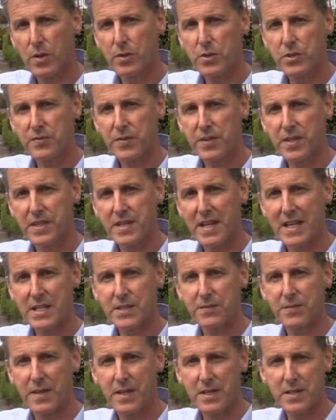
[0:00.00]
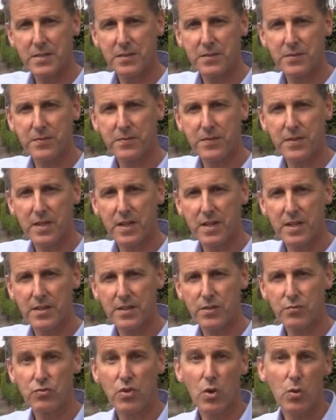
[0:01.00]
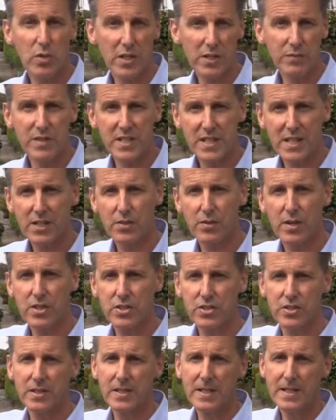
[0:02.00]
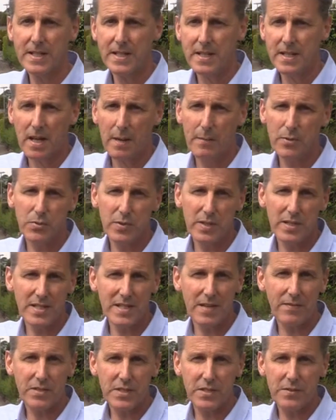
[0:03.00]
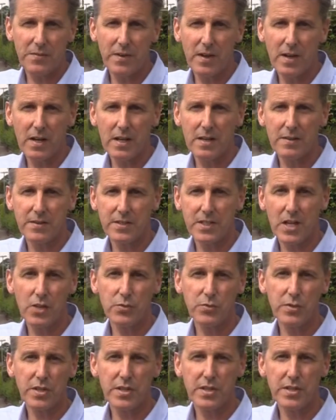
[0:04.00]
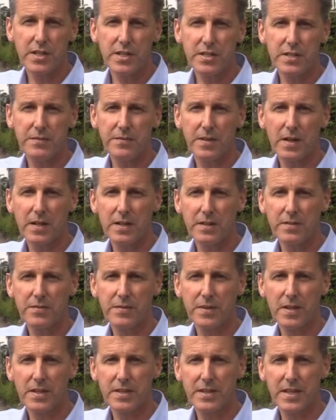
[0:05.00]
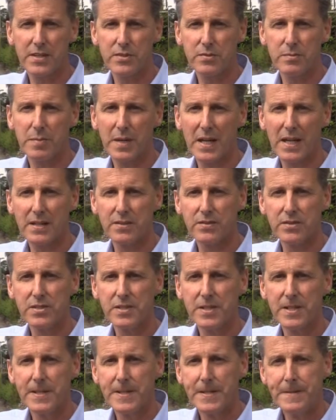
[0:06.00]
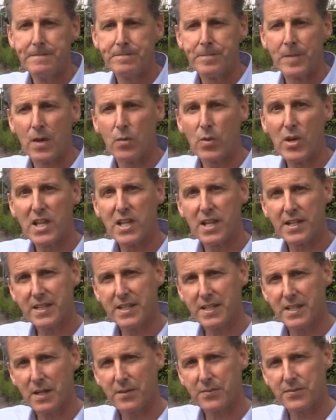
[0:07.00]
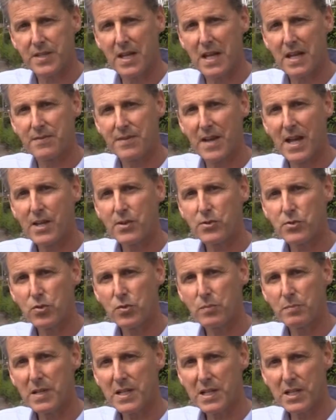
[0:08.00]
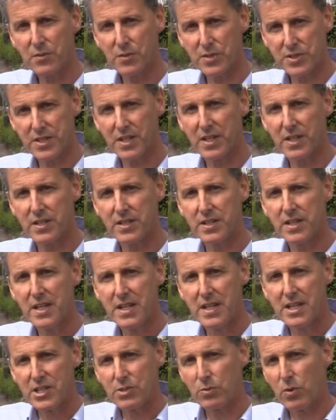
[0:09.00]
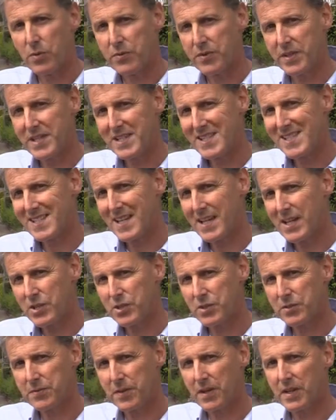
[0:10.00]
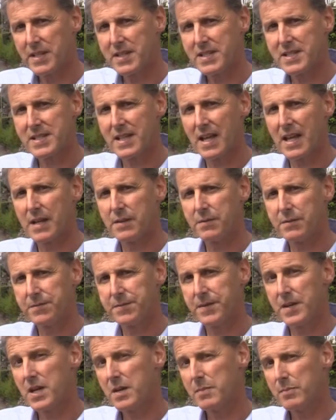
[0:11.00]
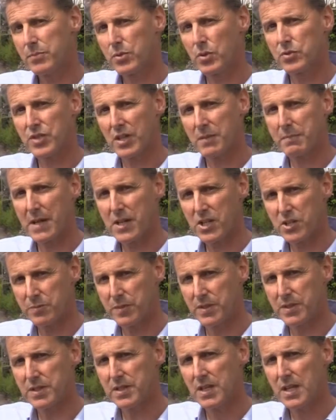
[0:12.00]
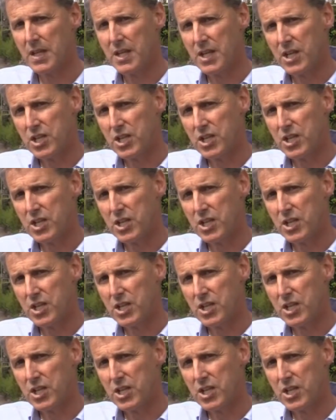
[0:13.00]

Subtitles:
quotes for the next phase of the rolling redecoration between £75,000 and £135,000. We're lucky enough to have Andrew Miller return to offer his sage advice and firm project management